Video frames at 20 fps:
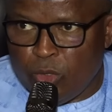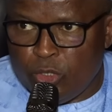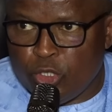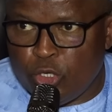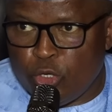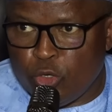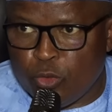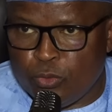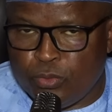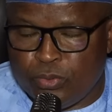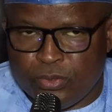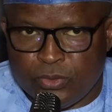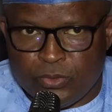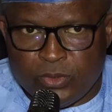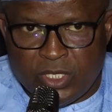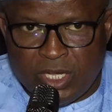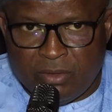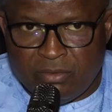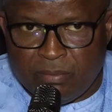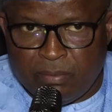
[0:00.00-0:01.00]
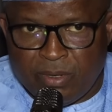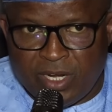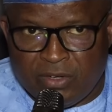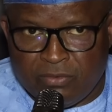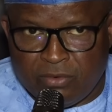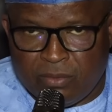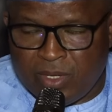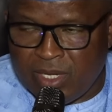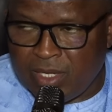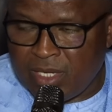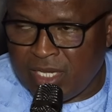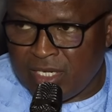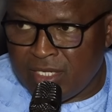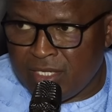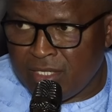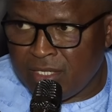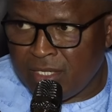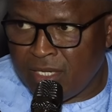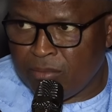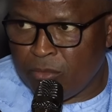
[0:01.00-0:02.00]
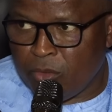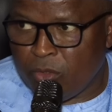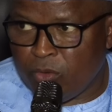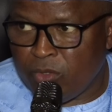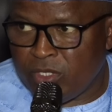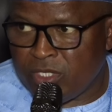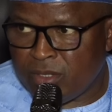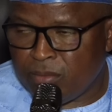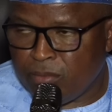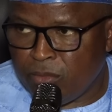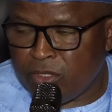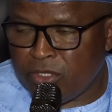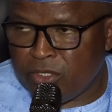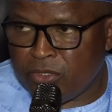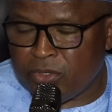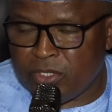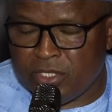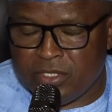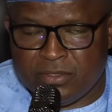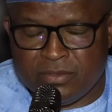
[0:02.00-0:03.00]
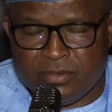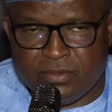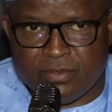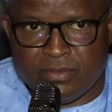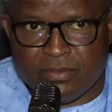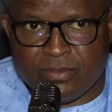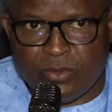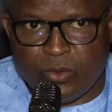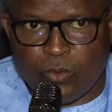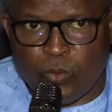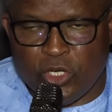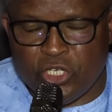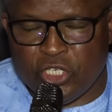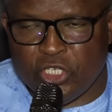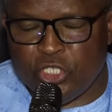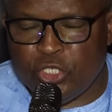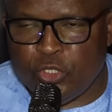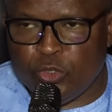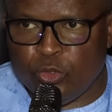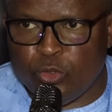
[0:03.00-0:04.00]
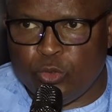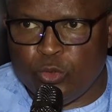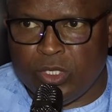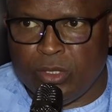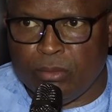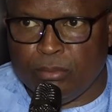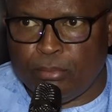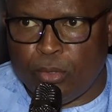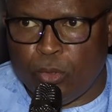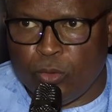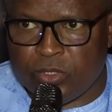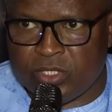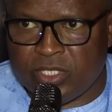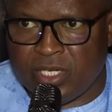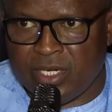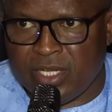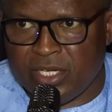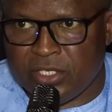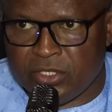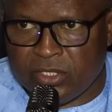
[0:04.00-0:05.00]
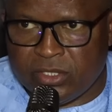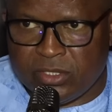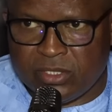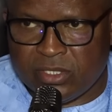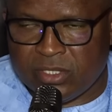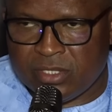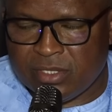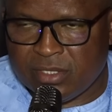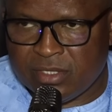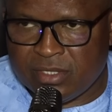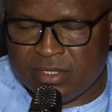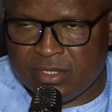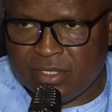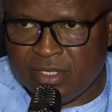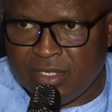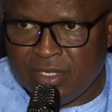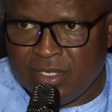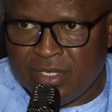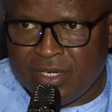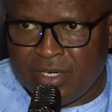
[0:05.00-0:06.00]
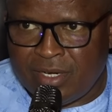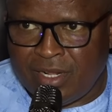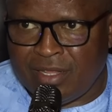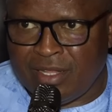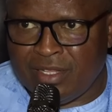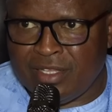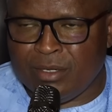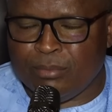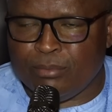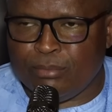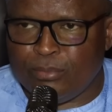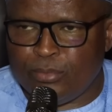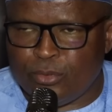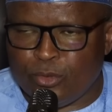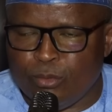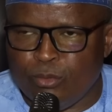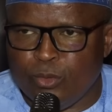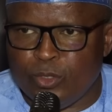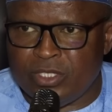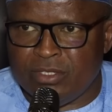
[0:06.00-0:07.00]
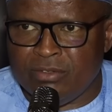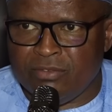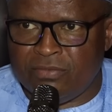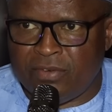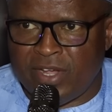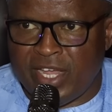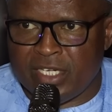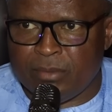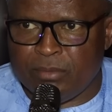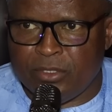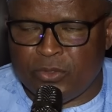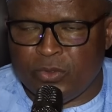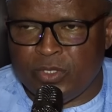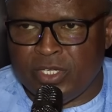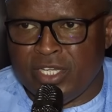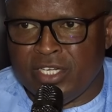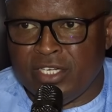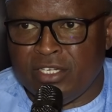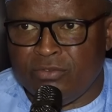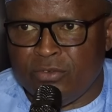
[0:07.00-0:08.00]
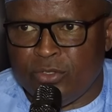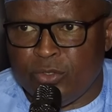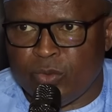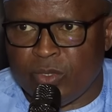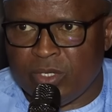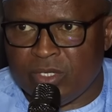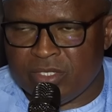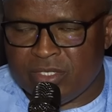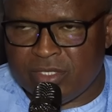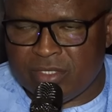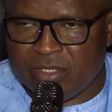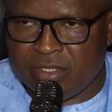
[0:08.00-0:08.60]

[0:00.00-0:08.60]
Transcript: own group, you have a platform that I'm always monitoring. What did you do in post-elections? Rather than promoting fight between individuals.